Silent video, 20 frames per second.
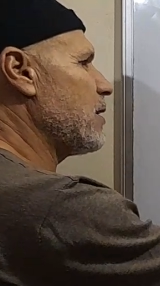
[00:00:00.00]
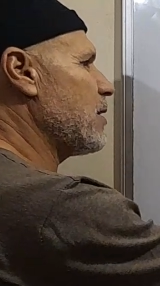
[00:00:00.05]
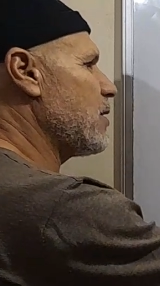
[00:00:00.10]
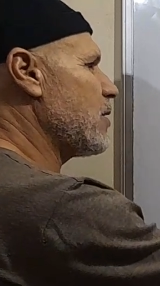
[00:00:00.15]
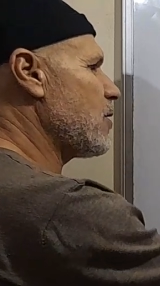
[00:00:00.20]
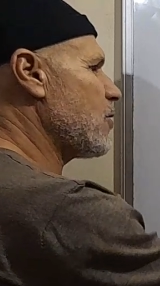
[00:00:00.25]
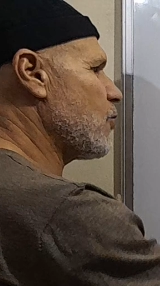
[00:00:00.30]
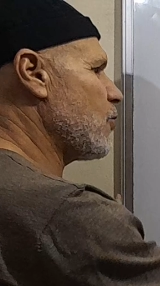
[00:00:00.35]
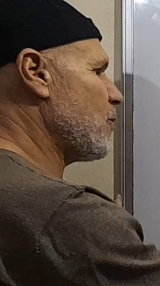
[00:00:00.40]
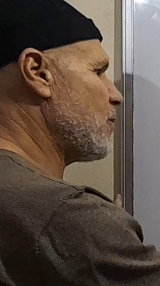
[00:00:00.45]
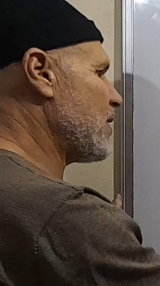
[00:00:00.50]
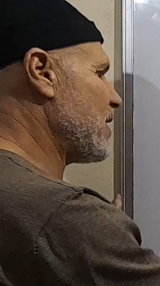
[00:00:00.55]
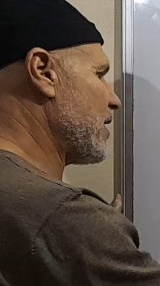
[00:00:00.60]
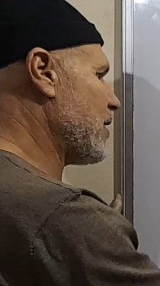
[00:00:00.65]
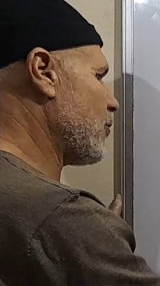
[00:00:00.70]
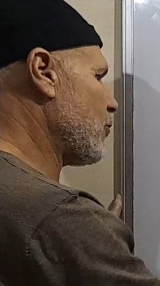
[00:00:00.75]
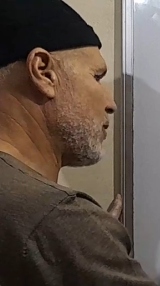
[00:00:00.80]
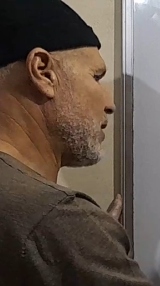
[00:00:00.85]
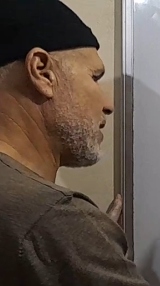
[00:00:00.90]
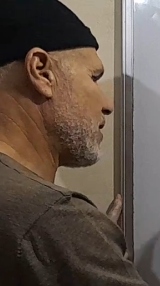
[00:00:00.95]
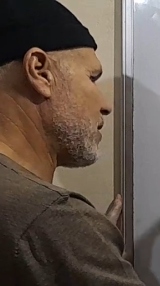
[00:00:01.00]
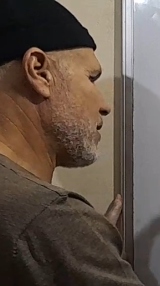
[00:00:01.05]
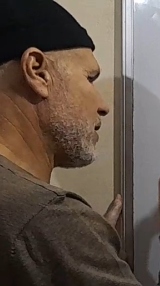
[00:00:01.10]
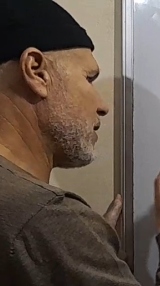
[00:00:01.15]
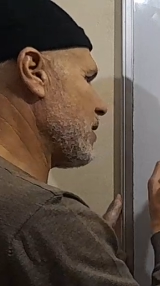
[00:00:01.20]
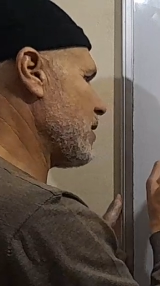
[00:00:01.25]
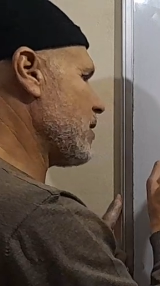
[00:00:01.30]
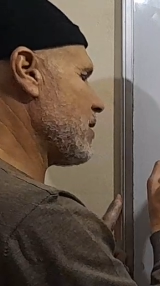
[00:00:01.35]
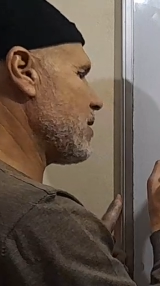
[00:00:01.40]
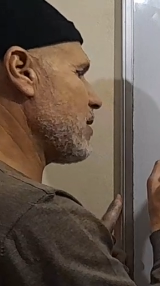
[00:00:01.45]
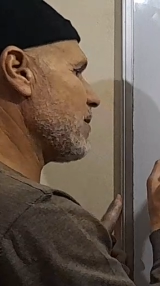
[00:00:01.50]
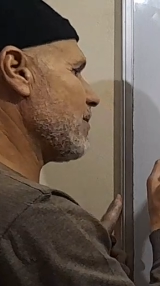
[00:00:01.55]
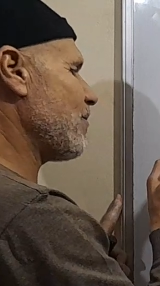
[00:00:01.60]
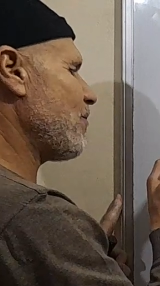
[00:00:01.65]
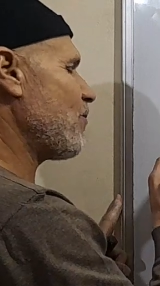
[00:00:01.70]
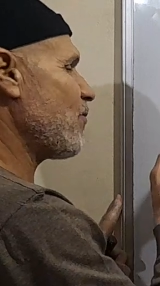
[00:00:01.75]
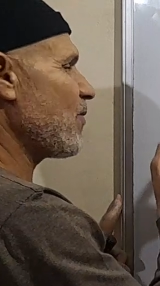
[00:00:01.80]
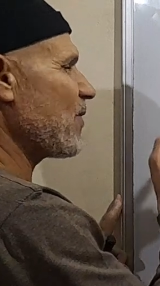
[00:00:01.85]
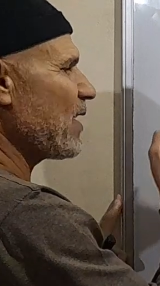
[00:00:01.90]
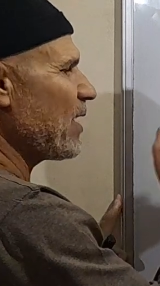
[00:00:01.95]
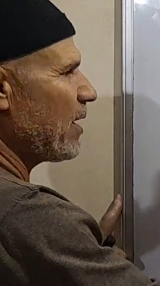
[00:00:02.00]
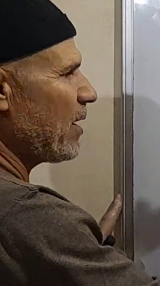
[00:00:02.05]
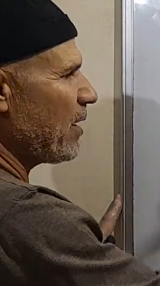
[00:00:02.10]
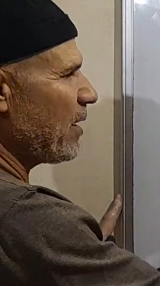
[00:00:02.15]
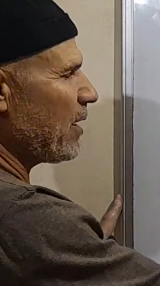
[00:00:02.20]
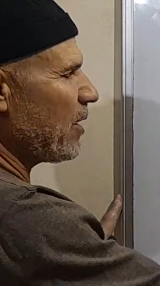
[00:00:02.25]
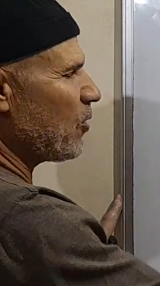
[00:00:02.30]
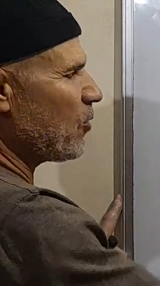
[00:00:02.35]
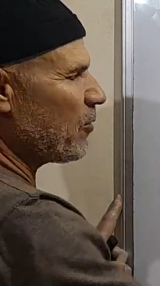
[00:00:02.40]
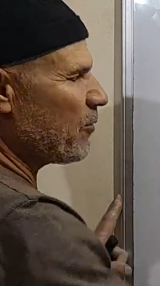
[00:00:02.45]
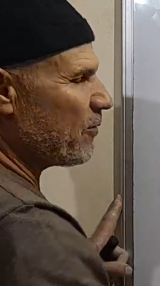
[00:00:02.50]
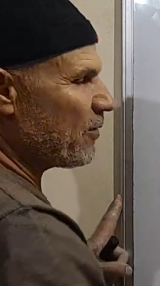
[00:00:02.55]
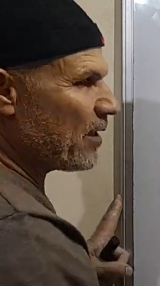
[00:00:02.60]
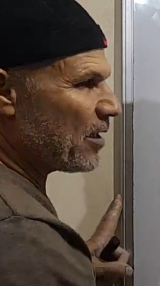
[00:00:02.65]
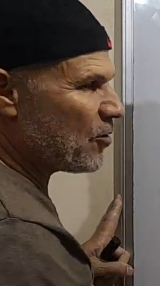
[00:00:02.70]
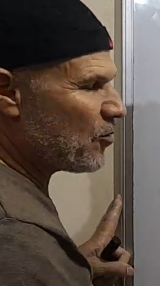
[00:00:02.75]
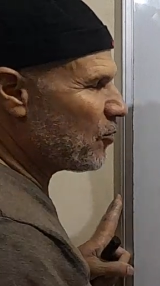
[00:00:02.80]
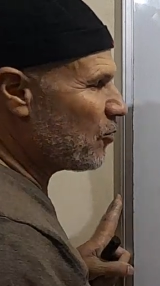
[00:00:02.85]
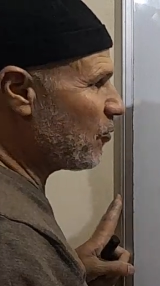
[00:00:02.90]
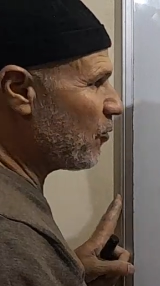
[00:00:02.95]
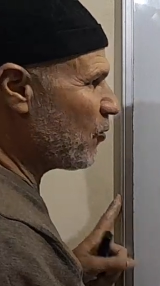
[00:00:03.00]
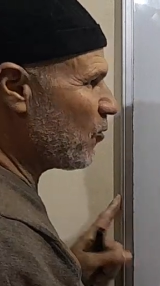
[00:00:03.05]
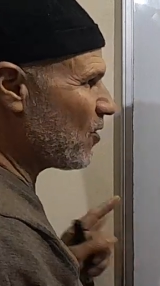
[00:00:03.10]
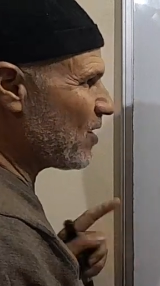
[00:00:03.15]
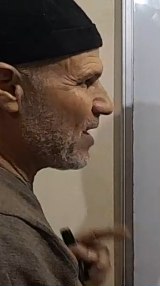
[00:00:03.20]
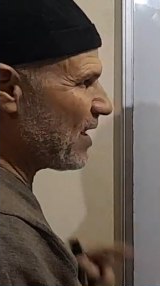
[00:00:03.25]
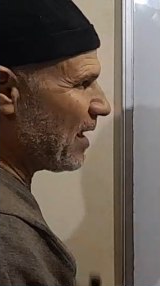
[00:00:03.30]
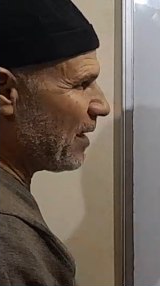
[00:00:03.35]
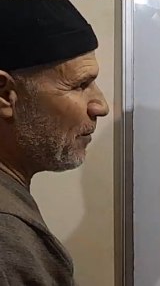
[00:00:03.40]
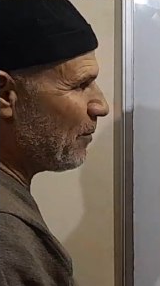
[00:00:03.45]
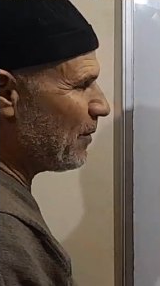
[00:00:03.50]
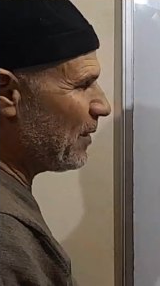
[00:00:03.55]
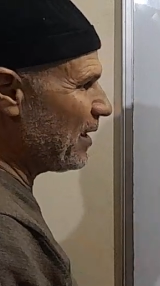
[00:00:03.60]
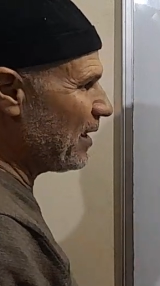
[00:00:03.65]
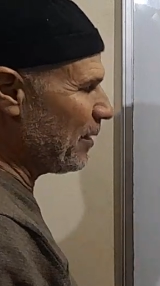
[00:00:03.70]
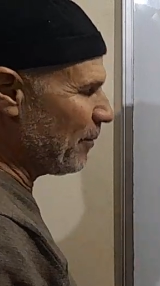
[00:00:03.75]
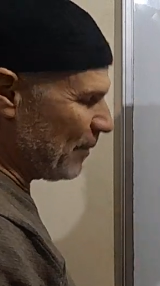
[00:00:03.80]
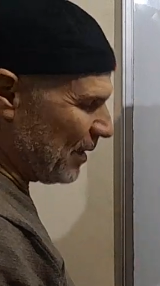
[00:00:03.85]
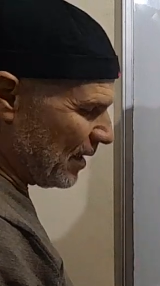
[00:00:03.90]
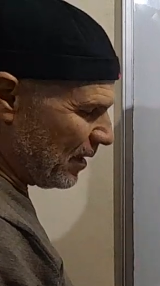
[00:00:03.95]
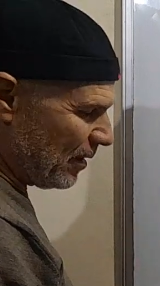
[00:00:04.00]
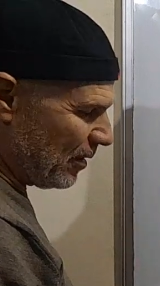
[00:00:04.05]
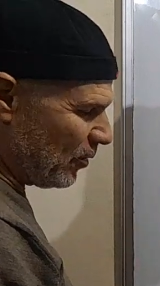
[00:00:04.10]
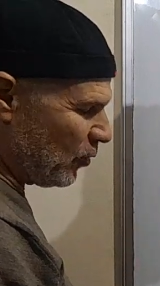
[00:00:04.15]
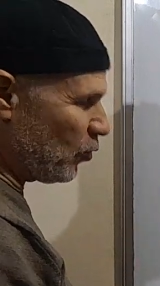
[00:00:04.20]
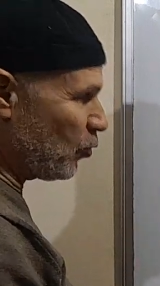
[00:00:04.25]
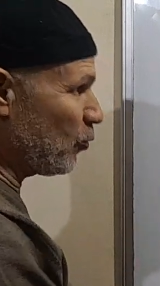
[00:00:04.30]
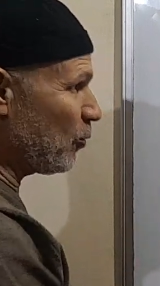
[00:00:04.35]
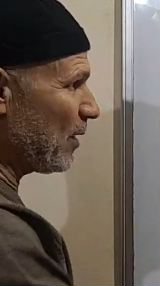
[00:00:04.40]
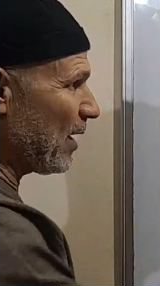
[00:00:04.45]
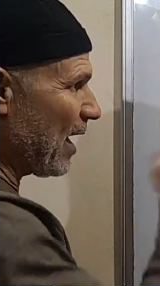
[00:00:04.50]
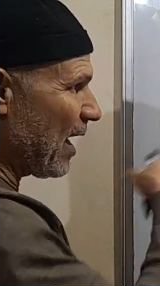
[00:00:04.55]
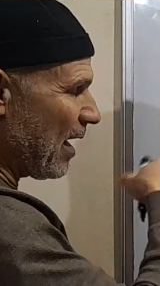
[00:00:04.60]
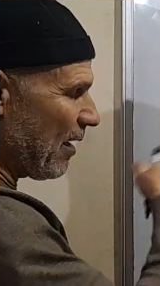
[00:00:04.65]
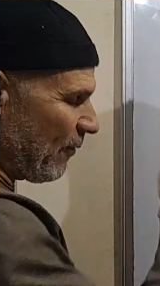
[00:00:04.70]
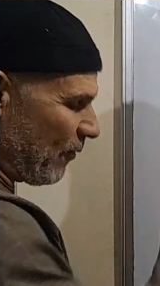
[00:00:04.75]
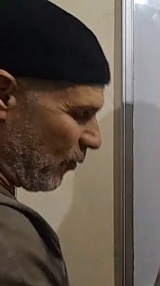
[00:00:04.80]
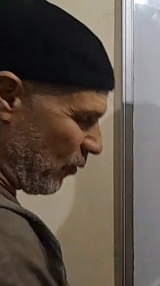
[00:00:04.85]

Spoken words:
subsequences, they converge to the same limit. Do we have